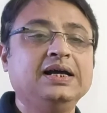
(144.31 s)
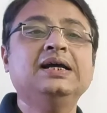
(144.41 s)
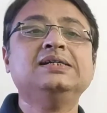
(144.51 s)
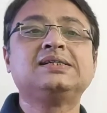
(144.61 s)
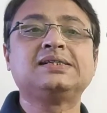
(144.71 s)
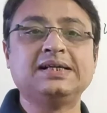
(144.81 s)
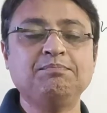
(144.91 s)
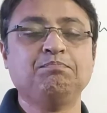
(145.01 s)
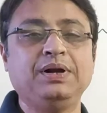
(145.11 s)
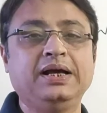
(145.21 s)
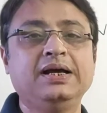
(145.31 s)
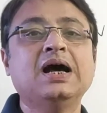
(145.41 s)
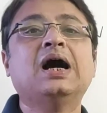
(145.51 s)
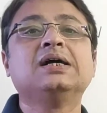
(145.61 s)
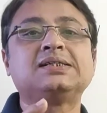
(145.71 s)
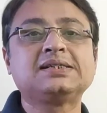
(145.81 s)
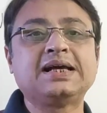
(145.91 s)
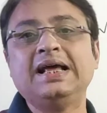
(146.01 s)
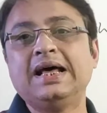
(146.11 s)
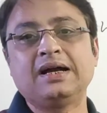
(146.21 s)
is simply a
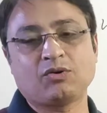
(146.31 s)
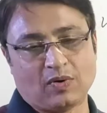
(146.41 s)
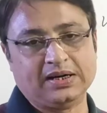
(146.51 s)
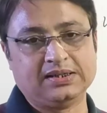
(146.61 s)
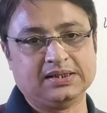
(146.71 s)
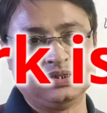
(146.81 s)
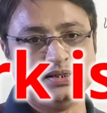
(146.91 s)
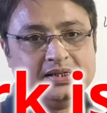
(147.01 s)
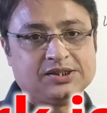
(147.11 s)
scalar quantity.